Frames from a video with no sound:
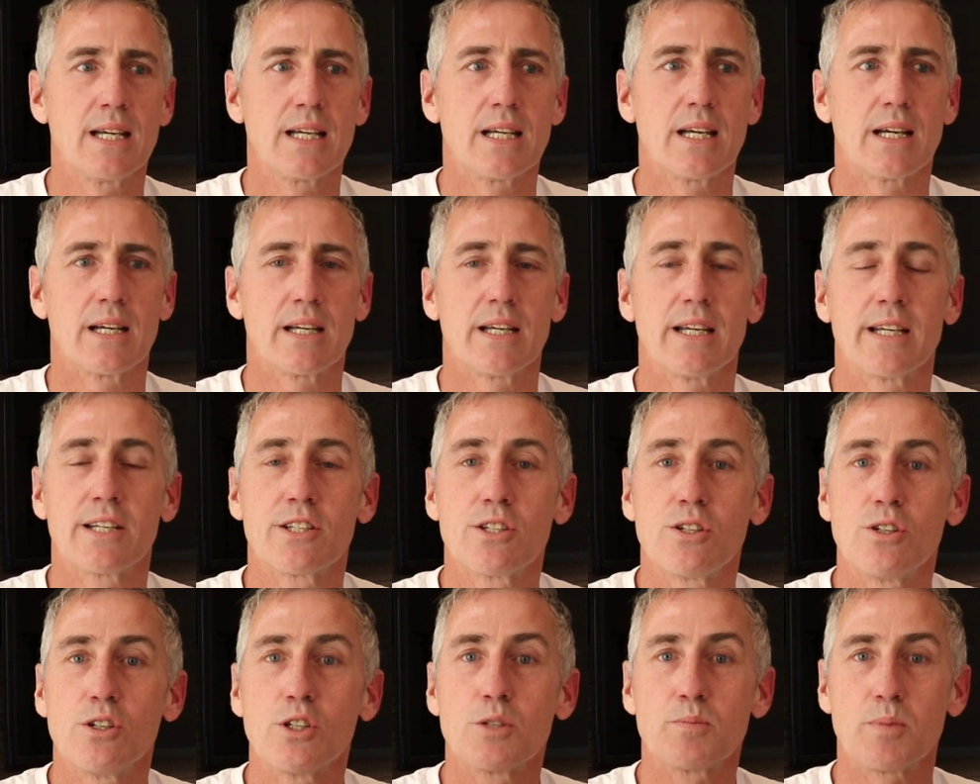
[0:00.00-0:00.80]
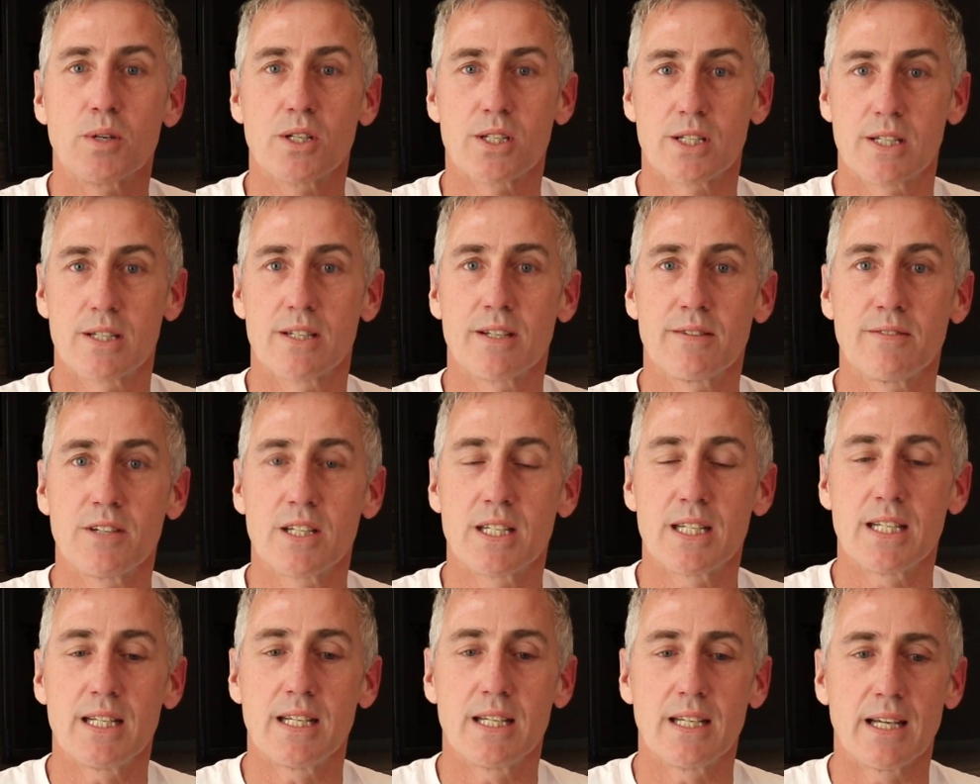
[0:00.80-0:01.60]
Exudes
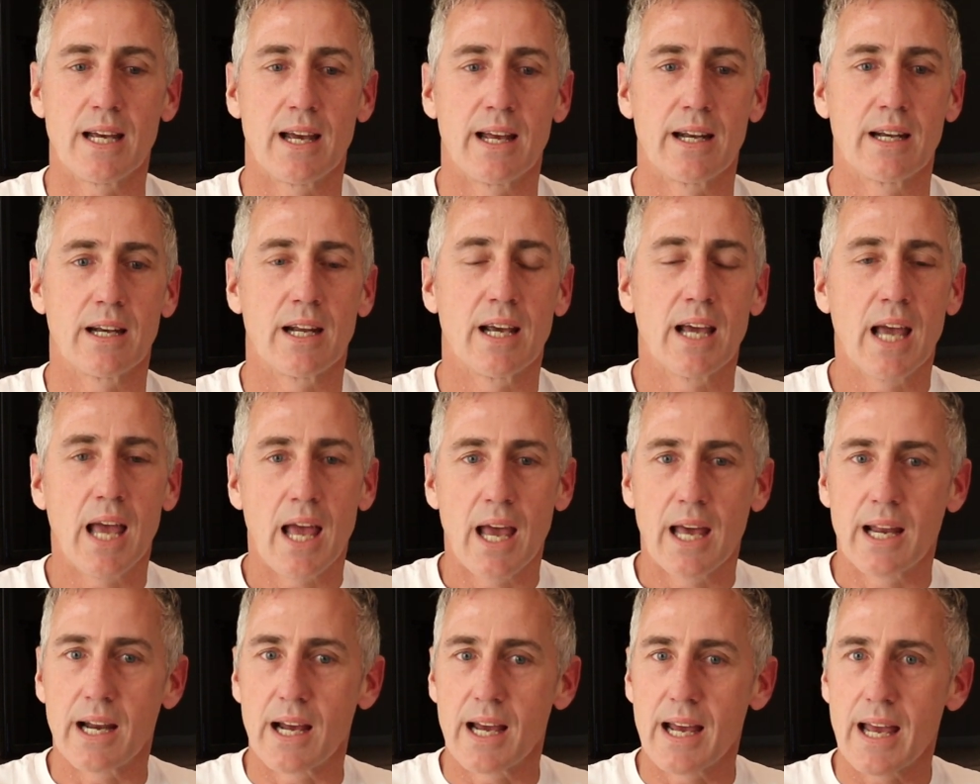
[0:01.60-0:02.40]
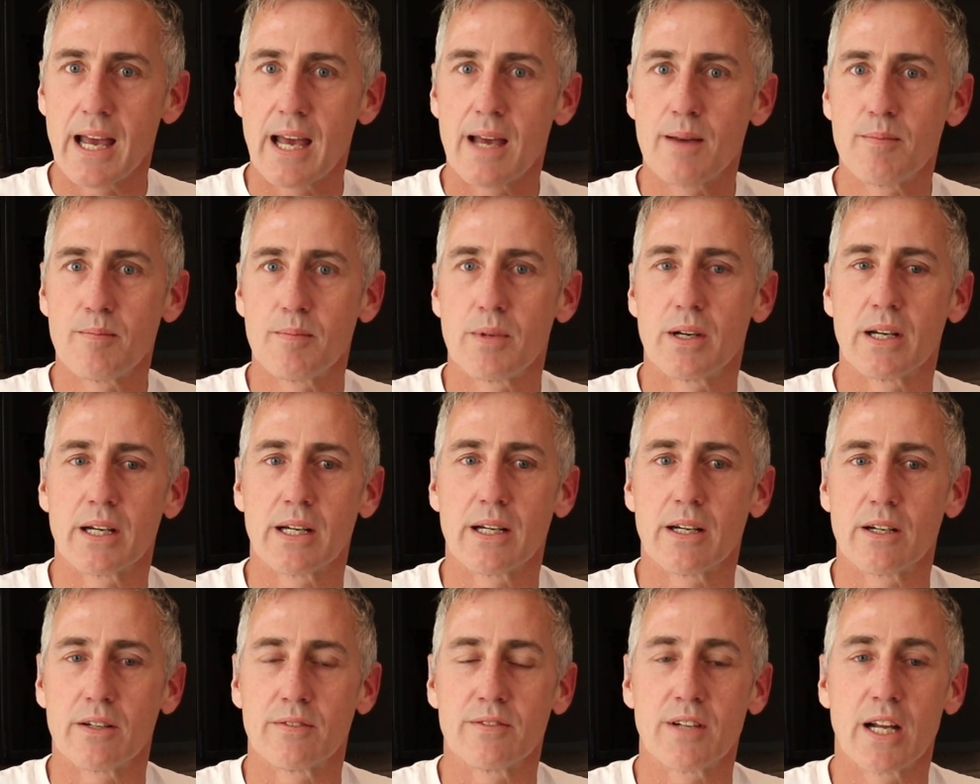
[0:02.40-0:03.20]
positivity, and I am
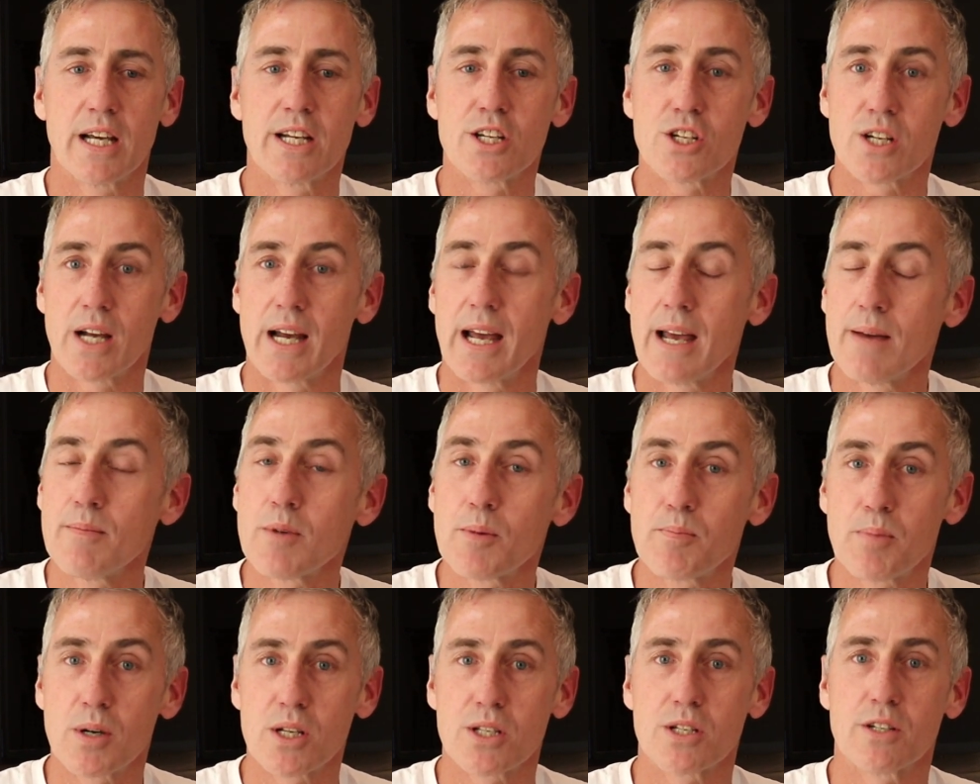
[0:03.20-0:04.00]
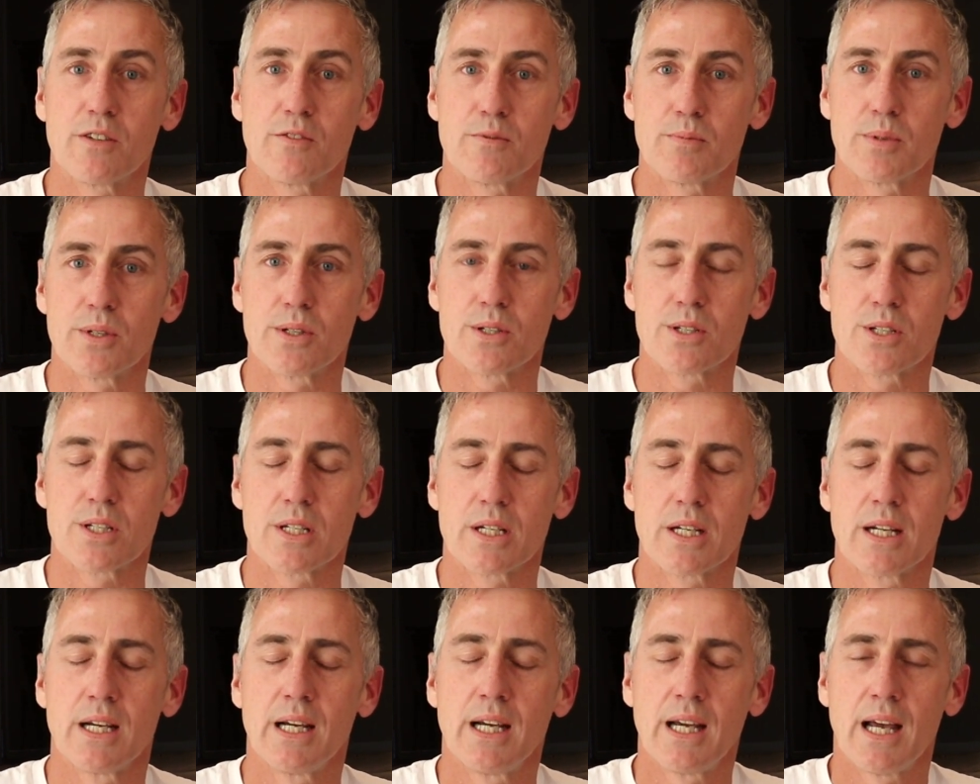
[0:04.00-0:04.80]
of nature. I am a positive
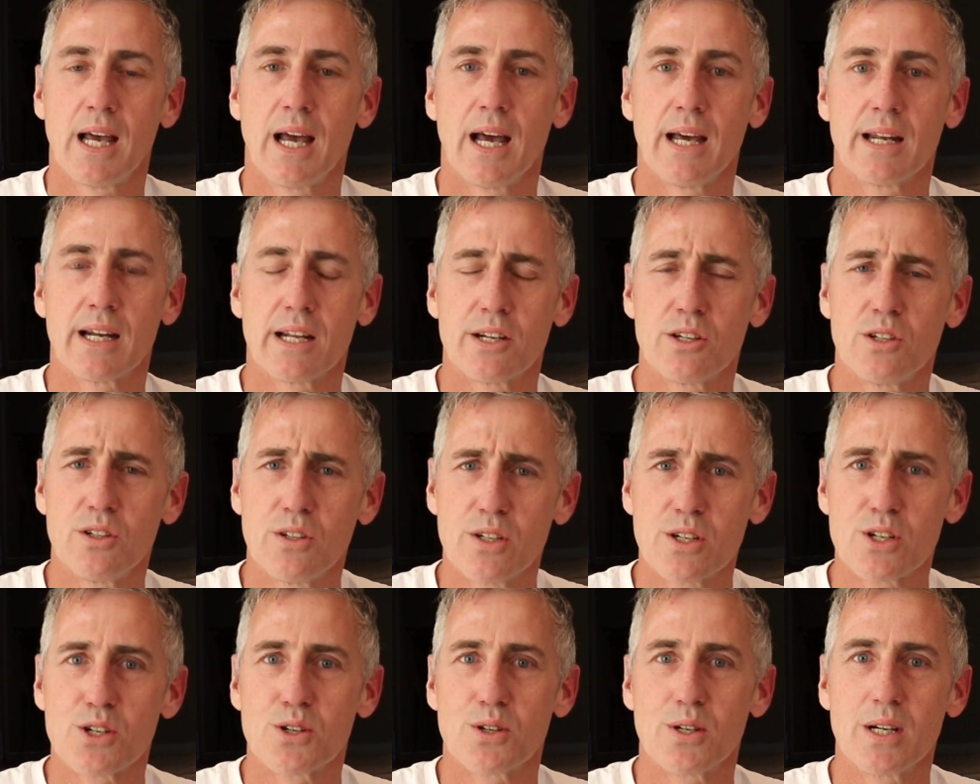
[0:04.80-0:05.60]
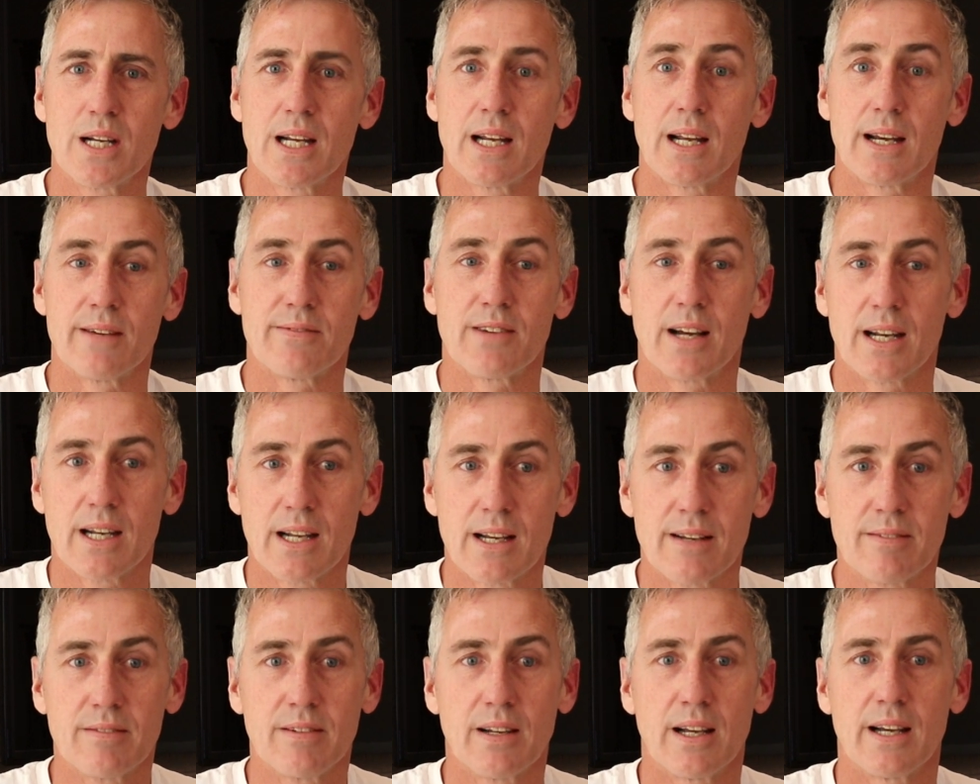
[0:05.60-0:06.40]
person, and I do enjoy life. I
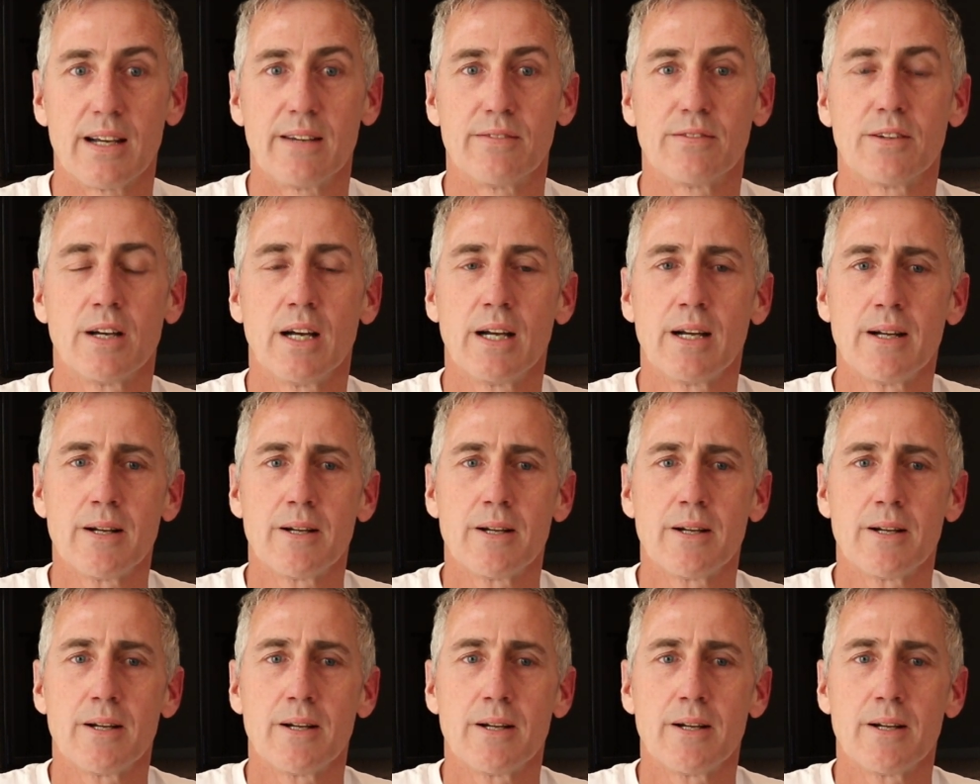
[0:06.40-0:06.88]
love life.